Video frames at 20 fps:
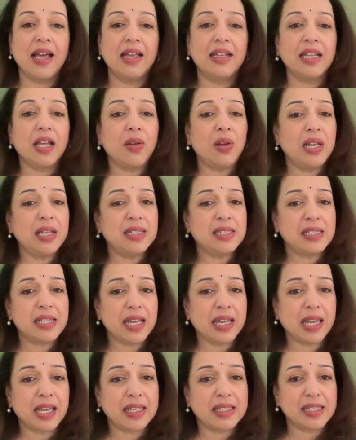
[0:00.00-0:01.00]
Now let's
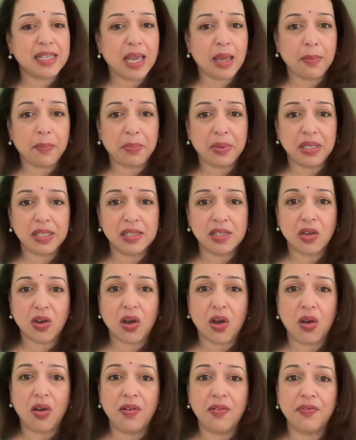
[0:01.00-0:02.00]
take examples
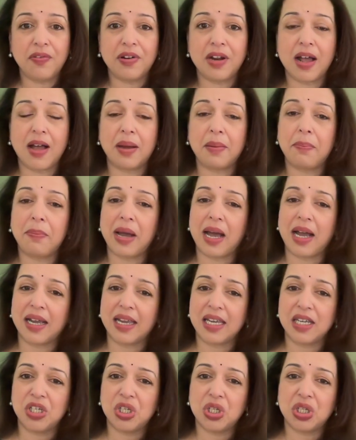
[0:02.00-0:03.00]
of Rag
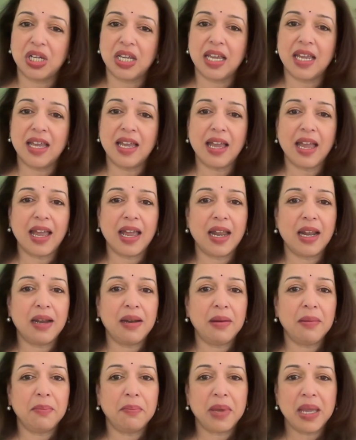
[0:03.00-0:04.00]
Bageshri
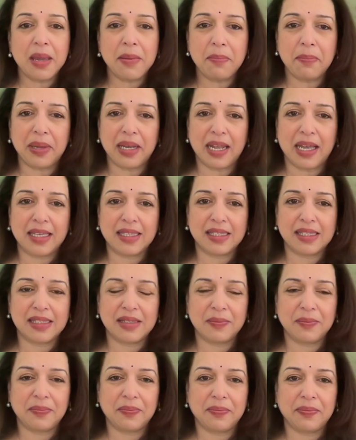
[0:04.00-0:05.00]
and Bhimpalas.
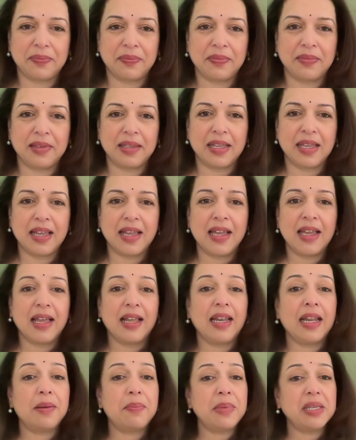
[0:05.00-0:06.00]

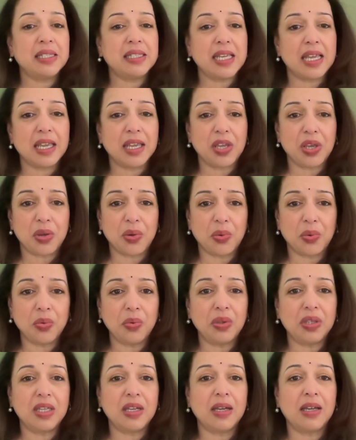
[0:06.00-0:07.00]
Let me sing
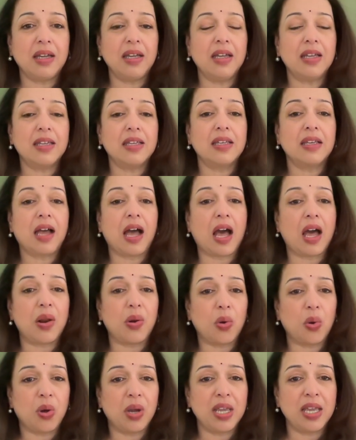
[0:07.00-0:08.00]
you the
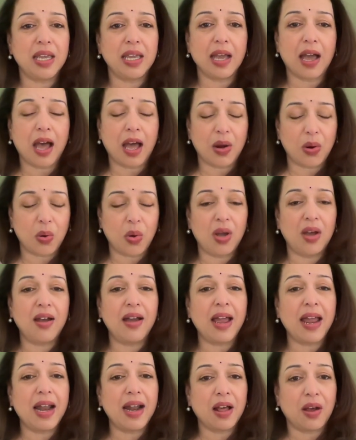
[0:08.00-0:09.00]
Aroha
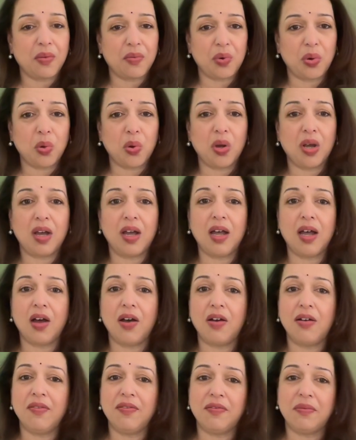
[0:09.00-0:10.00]
and Avroha
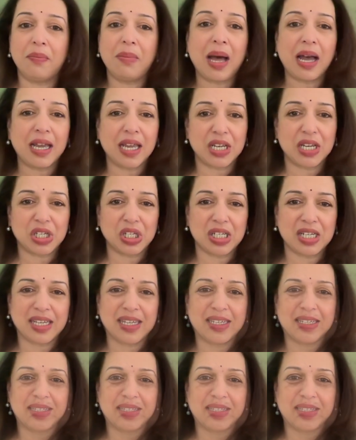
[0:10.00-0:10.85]
of Bageshri.